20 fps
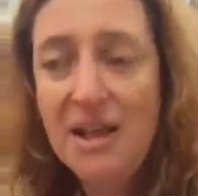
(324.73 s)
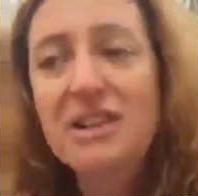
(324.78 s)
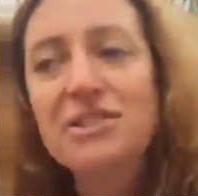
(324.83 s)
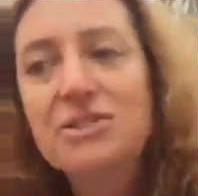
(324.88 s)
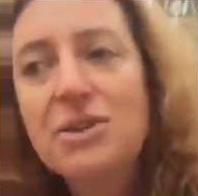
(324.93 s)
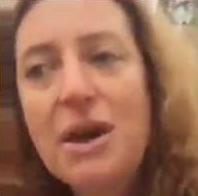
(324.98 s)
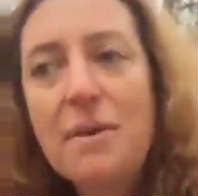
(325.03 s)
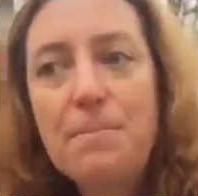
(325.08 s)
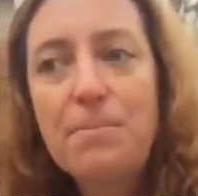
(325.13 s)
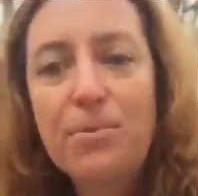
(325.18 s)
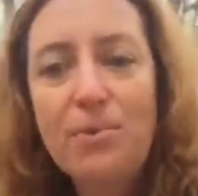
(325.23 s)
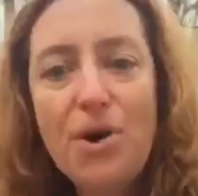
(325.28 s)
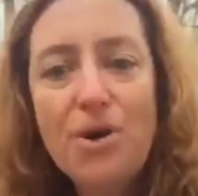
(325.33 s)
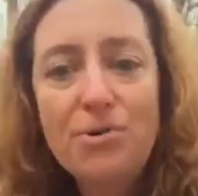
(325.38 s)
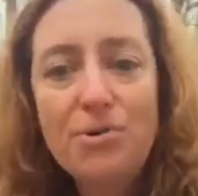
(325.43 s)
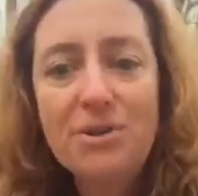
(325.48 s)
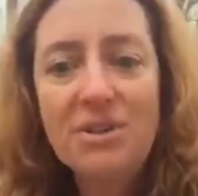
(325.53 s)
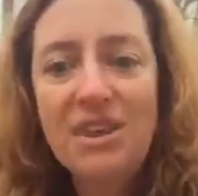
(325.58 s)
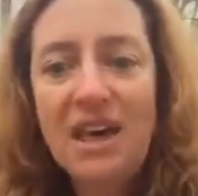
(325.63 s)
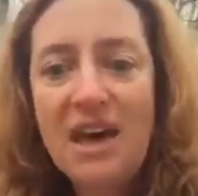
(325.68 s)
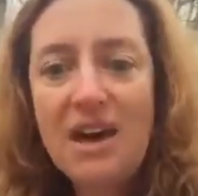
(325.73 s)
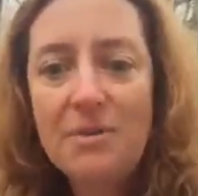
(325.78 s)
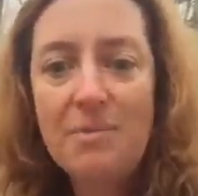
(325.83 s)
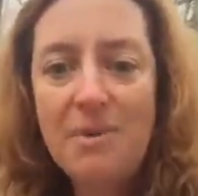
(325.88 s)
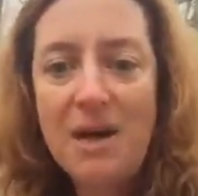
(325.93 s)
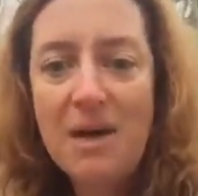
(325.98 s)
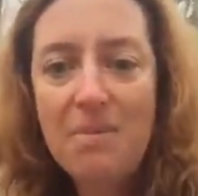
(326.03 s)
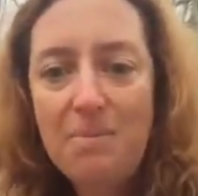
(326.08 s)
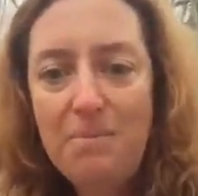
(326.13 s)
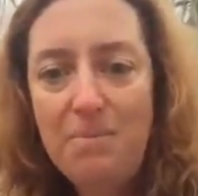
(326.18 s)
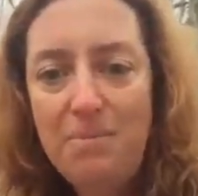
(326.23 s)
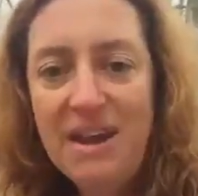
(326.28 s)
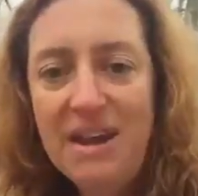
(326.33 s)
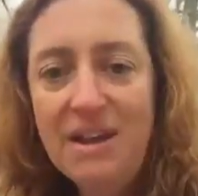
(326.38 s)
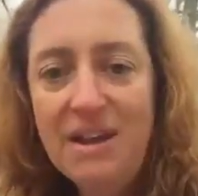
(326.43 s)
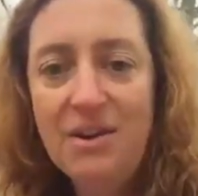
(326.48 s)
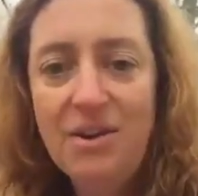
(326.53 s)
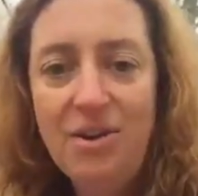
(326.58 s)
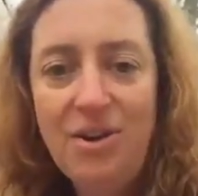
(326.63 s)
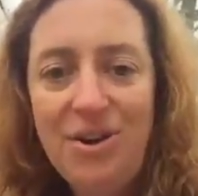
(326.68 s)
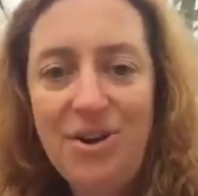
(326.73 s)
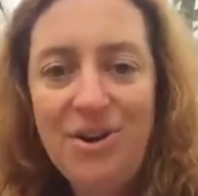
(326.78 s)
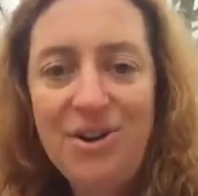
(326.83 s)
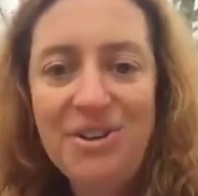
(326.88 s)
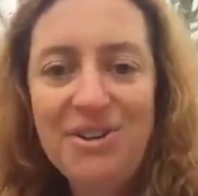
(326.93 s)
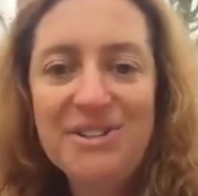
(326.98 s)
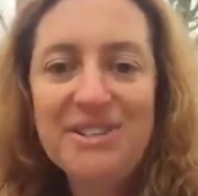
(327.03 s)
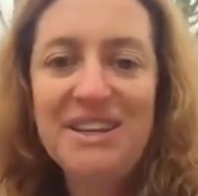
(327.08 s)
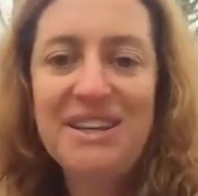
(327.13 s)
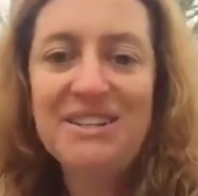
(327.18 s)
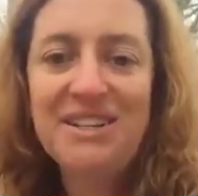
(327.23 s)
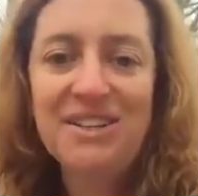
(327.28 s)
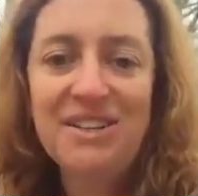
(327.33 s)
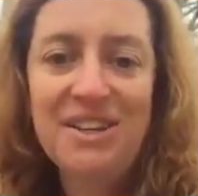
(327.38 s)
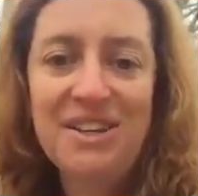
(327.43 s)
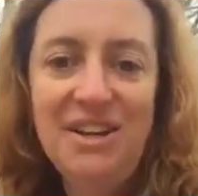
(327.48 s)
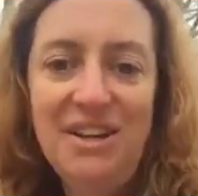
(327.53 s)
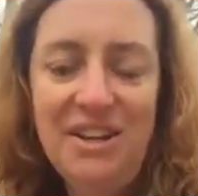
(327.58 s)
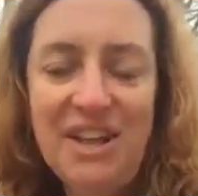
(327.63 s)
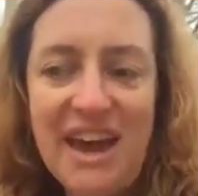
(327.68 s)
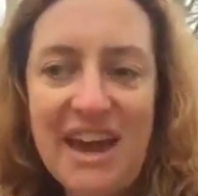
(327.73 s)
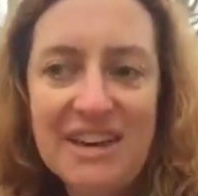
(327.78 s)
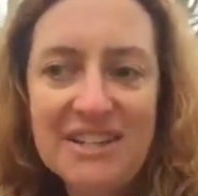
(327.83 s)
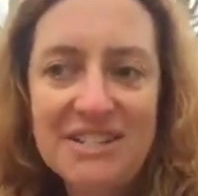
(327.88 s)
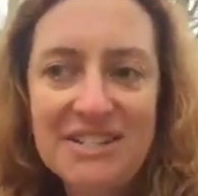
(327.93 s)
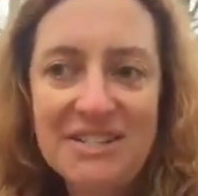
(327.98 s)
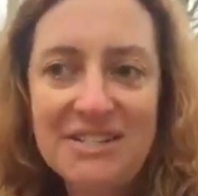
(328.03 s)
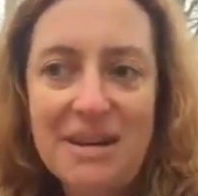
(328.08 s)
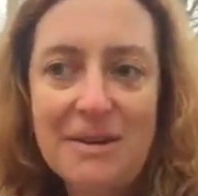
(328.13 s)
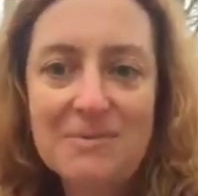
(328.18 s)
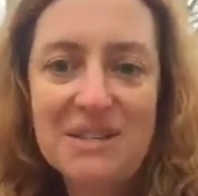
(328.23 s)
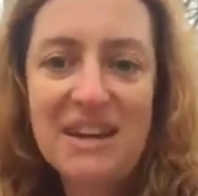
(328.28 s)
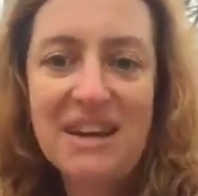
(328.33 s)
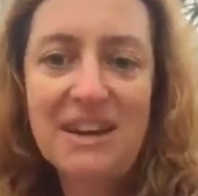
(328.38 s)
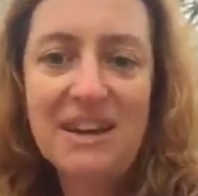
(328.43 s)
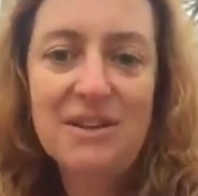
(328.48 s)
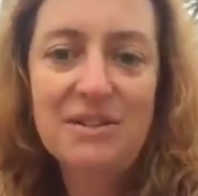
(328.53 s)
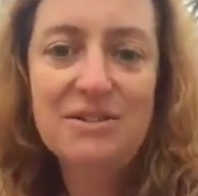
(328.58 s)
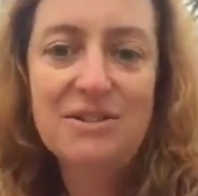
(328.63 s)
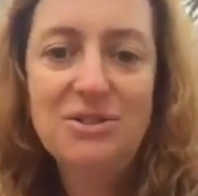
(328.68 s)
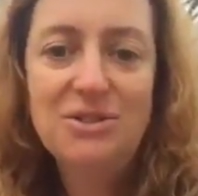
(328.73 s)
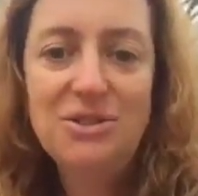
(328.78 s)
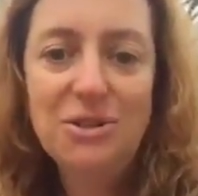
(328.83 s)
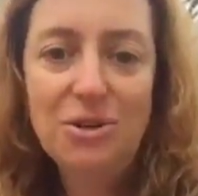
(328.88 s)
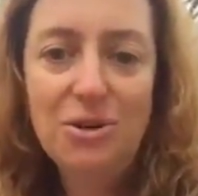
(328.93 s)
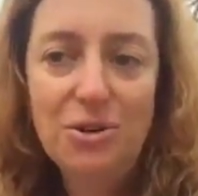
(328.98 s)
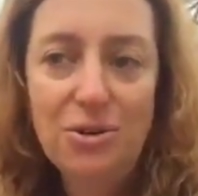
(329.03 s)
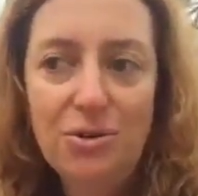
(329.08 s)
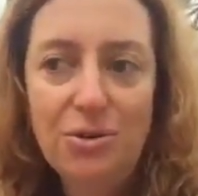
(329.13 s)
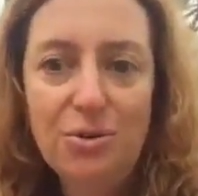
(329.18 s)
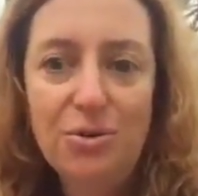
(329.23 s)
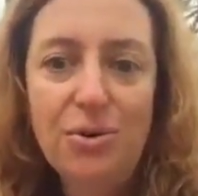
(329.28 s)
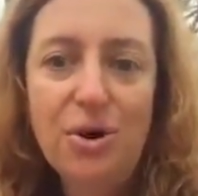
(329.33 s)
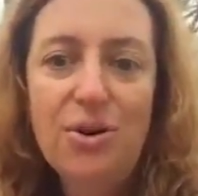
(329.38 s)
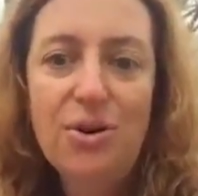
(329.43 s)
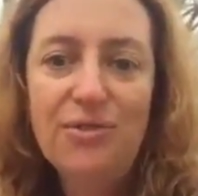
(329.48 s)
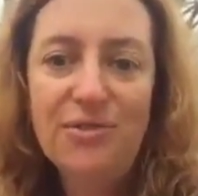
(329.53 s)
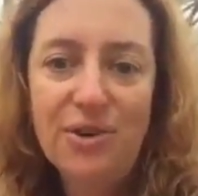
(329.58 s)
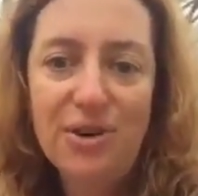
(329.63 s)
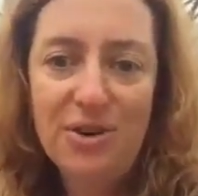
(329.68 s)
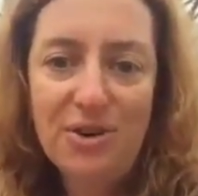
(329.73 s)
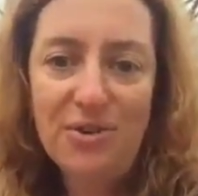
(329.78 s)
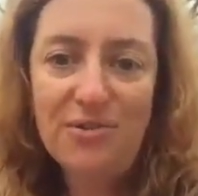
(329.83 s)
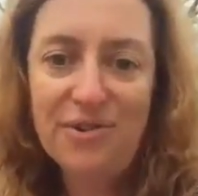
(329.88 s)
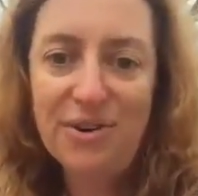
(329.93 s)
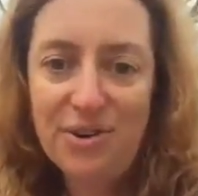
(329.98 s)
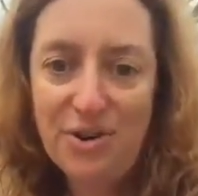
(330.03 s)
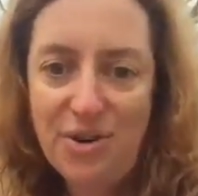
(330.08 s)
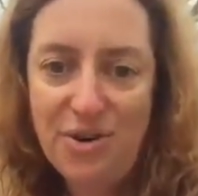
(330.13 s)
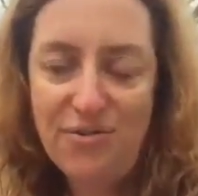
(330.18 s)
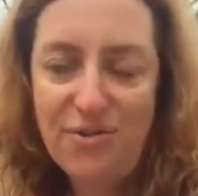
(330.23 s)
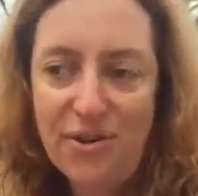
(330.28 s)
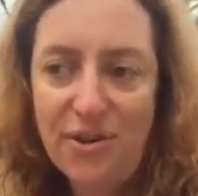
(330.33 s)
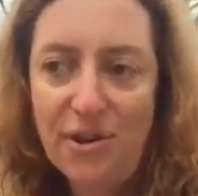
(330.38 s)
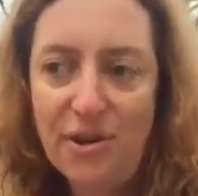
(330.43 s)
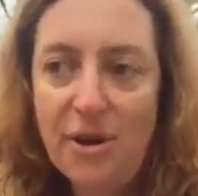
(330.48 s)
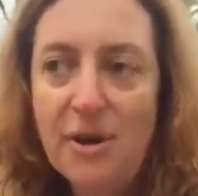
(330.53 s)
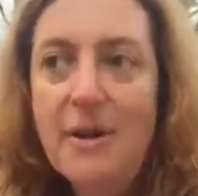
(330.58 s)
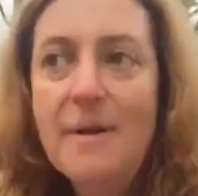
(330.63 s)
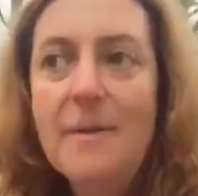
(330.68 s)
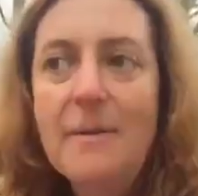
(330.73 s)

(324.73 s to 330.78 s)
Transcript: So I broke down my big goals into little action steps that I could do over and over and over.